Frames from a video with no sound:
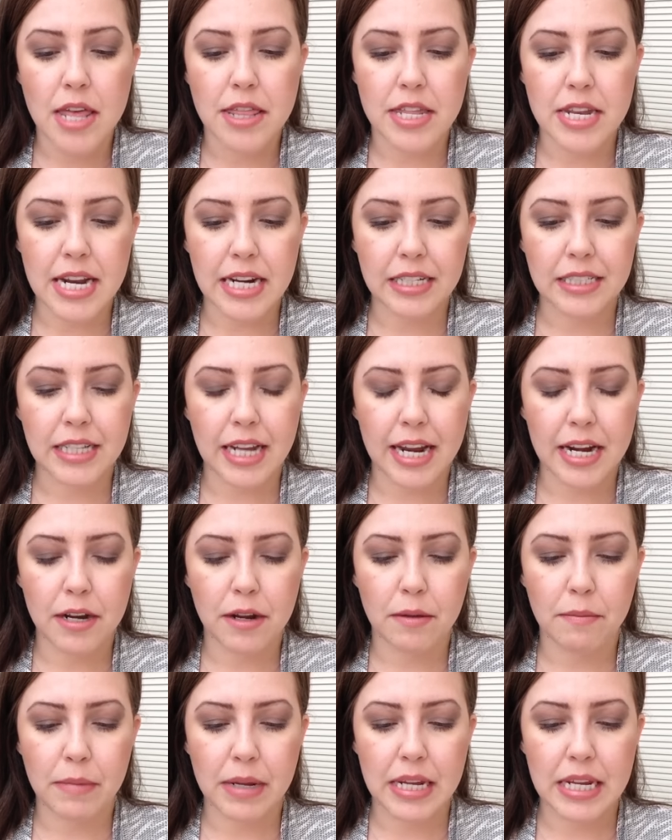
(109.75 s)
The next
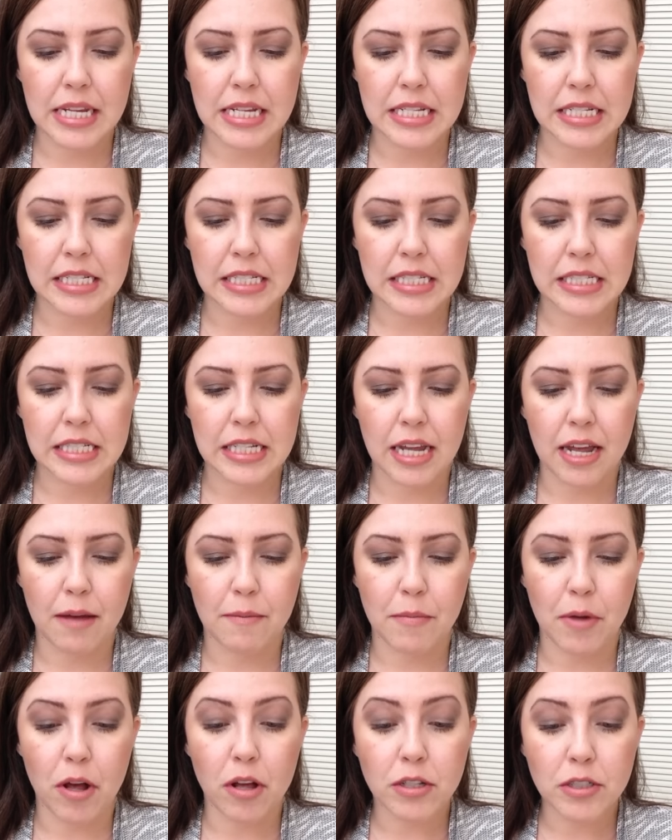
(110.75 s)
item is
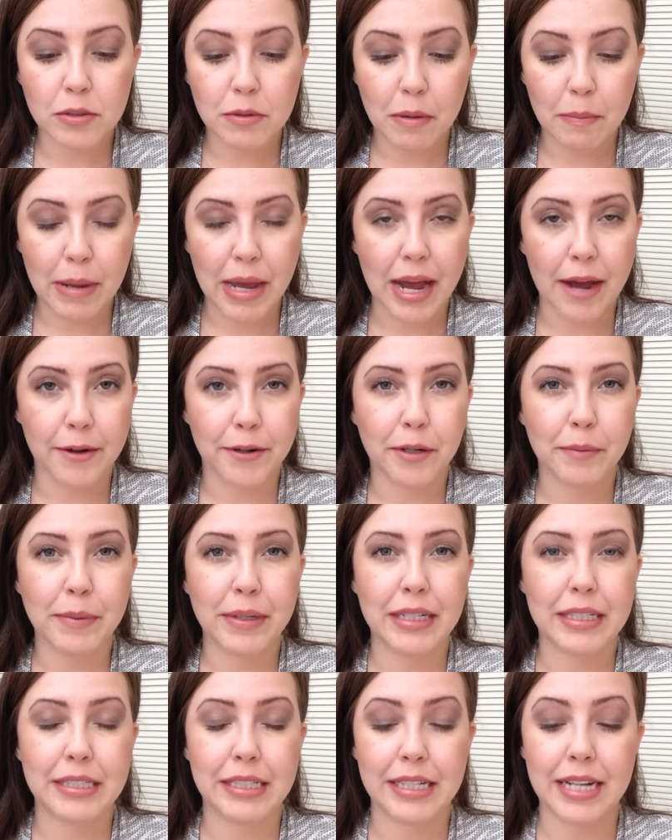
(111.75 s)
also a powder,
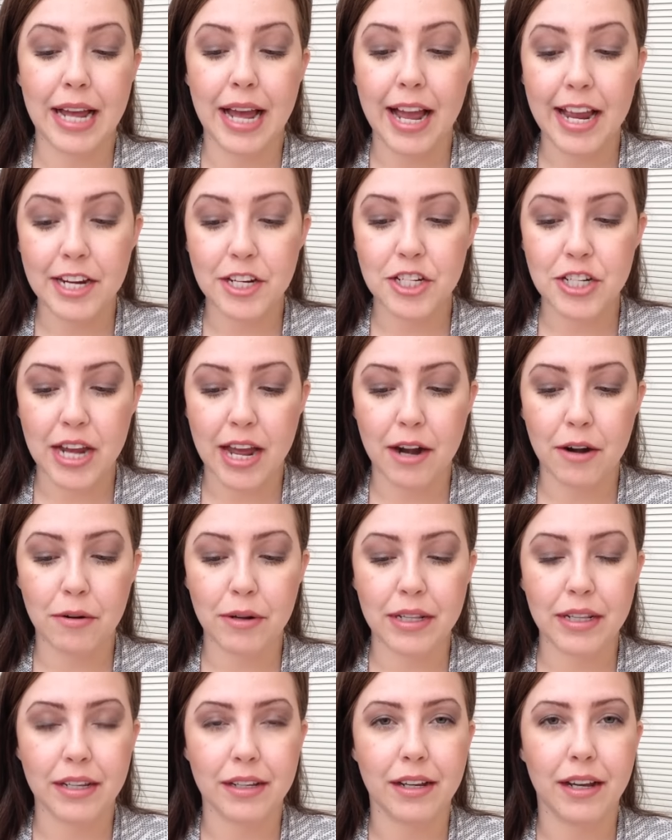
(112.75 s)
but it's an
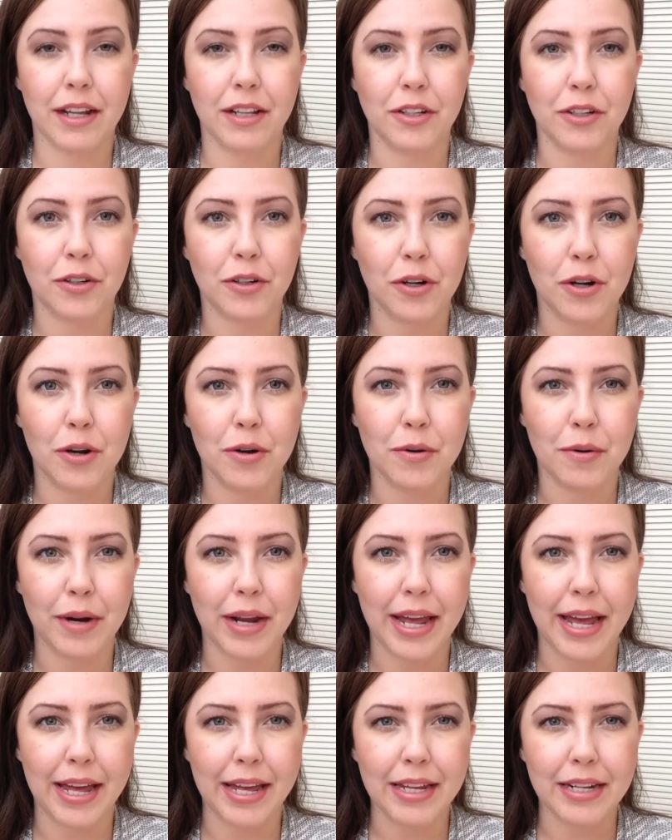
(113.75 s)
eyeshadow in the color
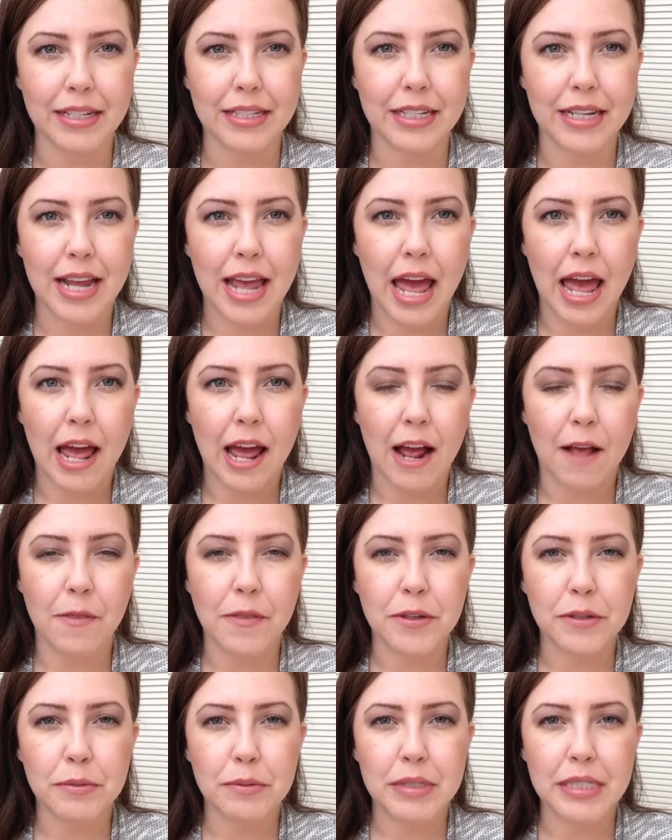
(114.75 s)
Coquette,
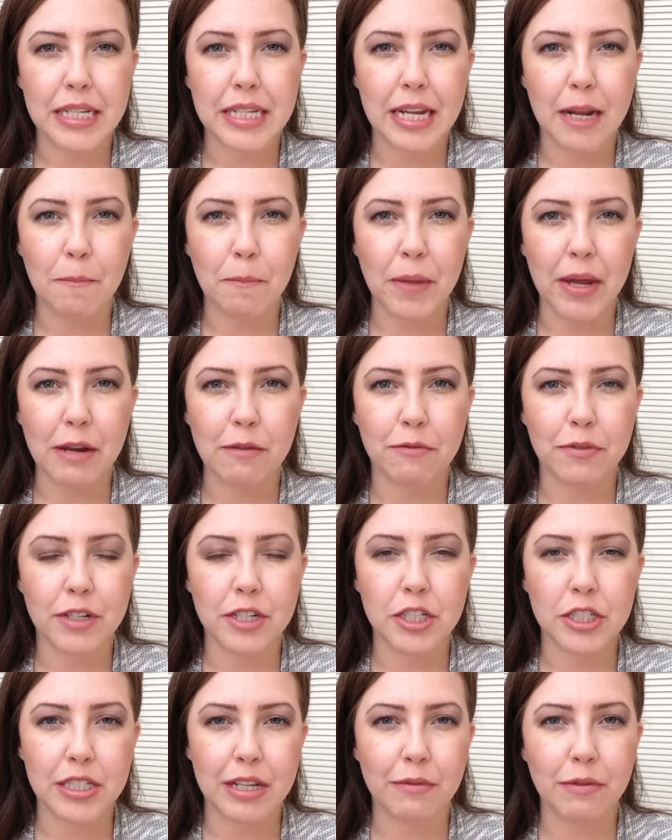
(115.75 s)
and this was in my
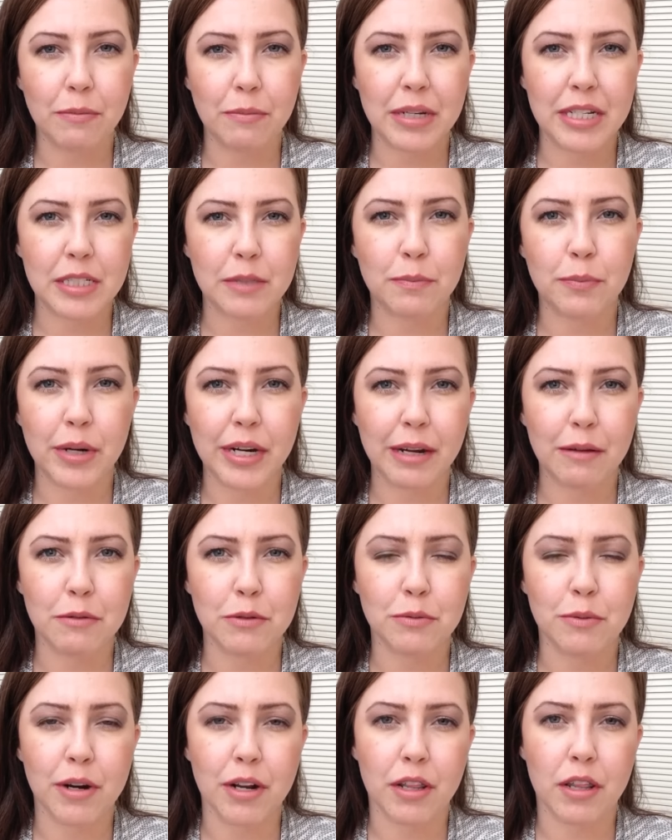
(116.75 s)
Finish 7 by Spring. It
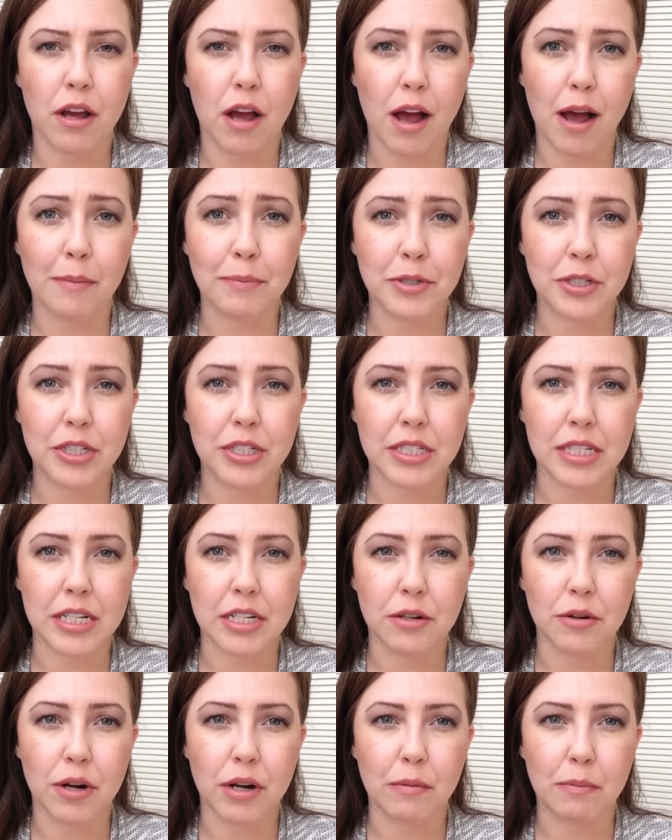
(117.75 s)
was one of the options
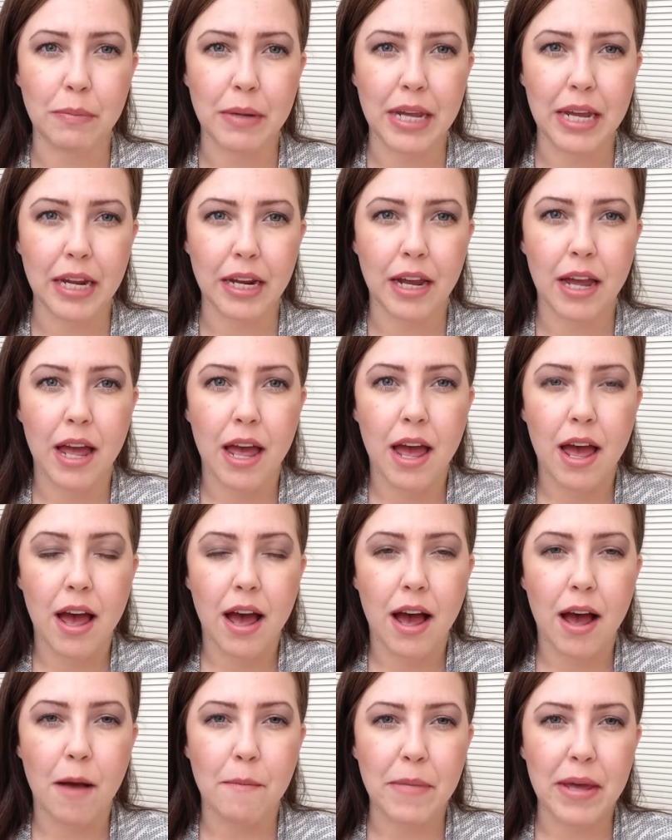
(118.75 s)
that you could pick,
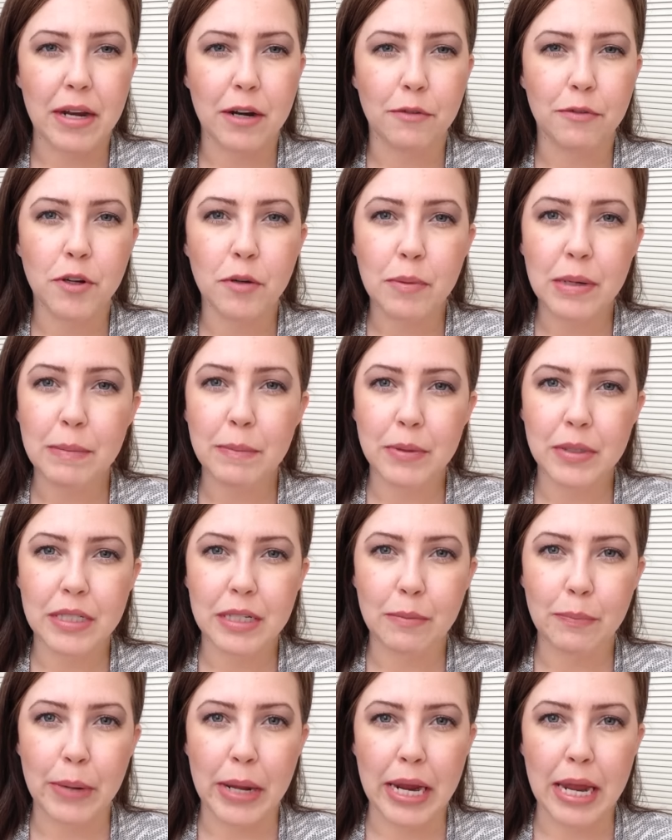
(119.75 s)
and a few people
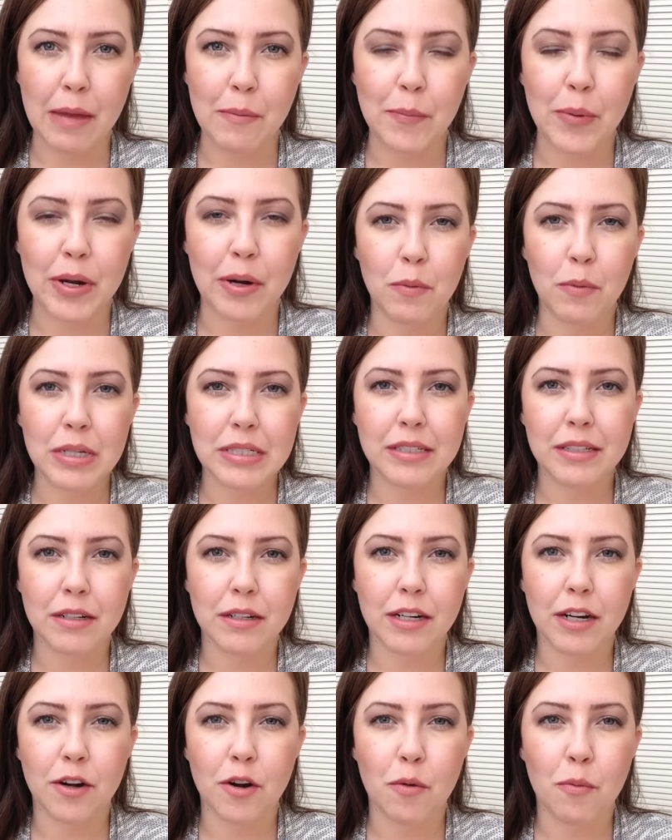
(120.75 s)
did pick it,
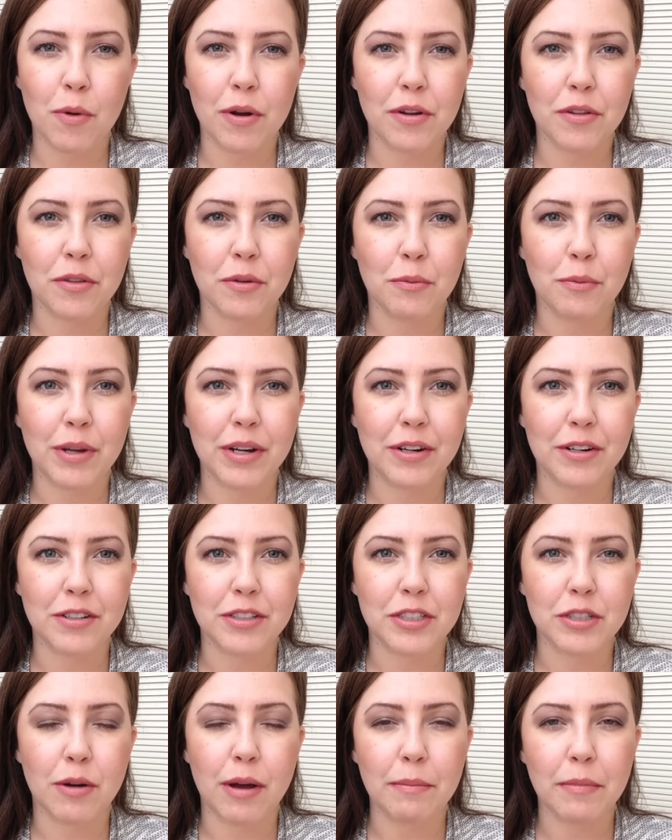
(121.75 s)
wasn't, you know, one of the
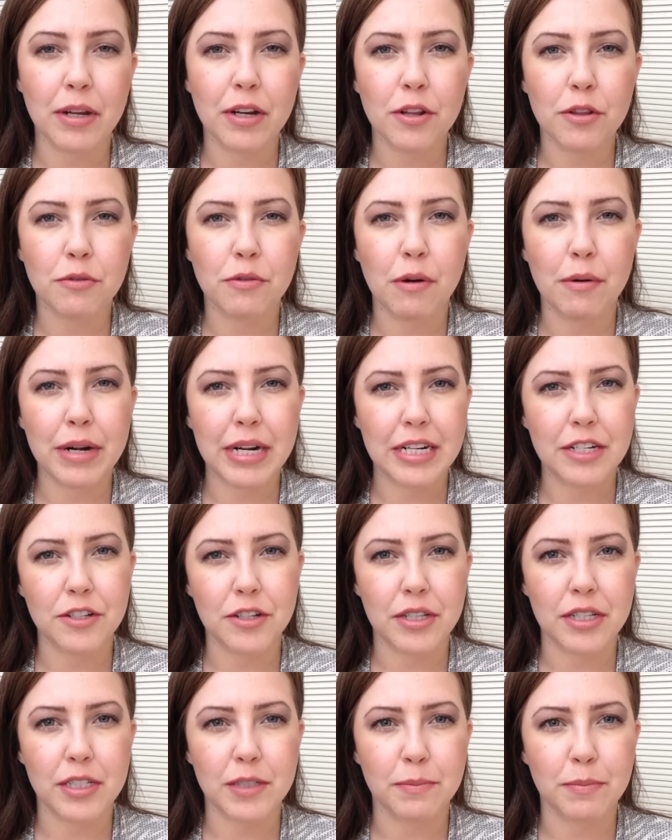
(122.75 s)
winners, so I'm gonna throw it
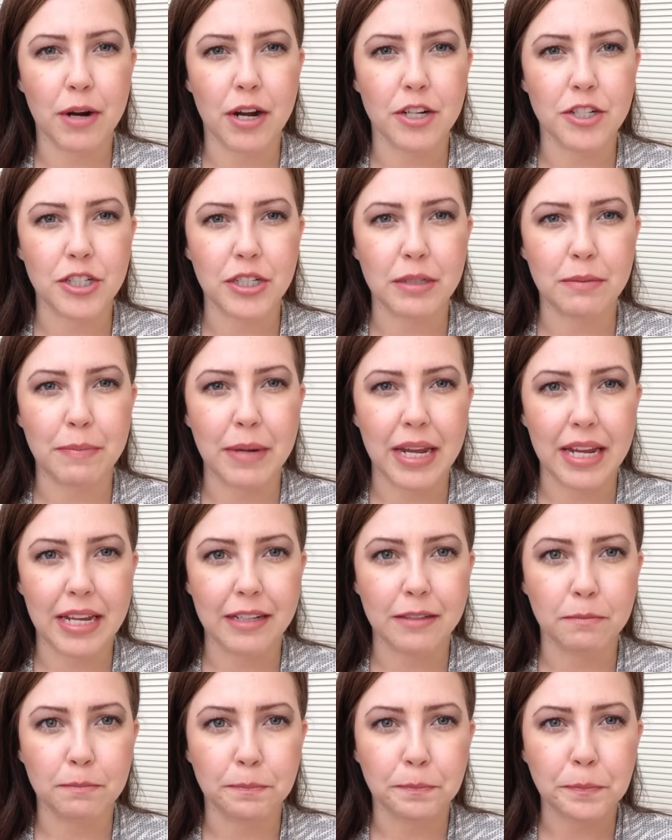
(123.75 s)
into this project
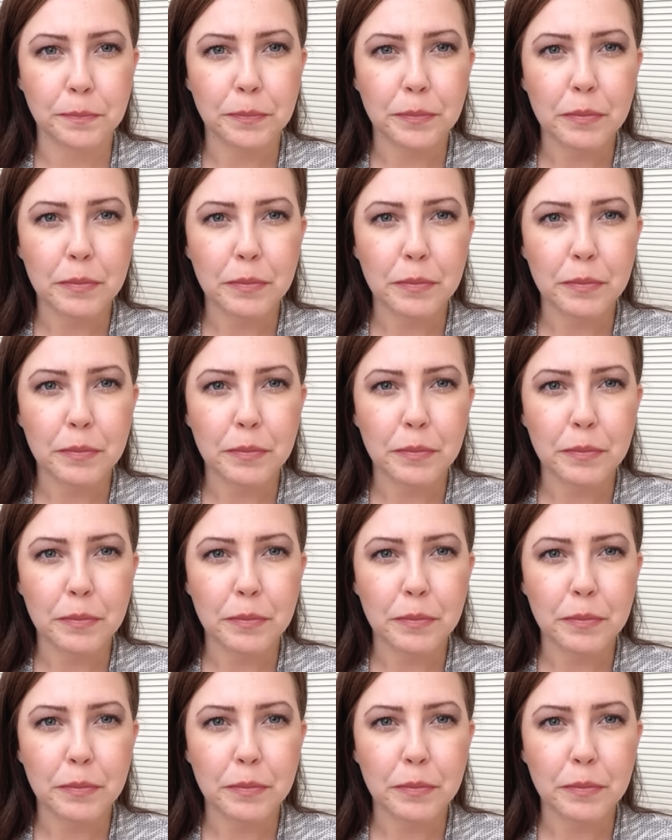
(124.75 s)
pan.